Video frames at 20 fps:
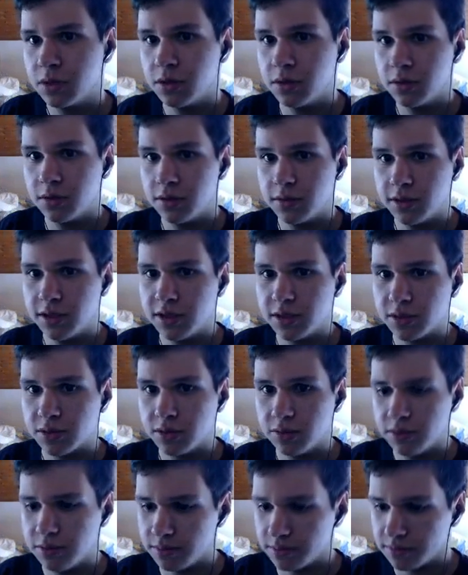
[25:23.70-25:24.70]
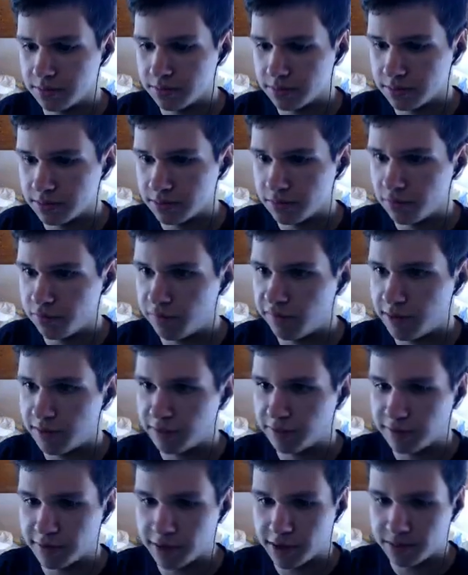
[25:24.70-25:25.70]
Well, that's cool. Fine
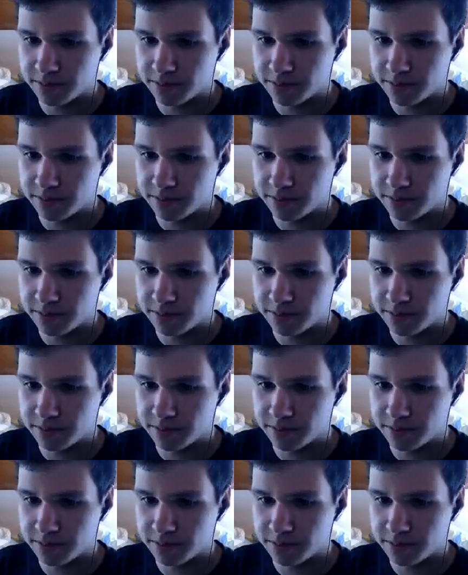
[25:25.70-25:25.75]
with that.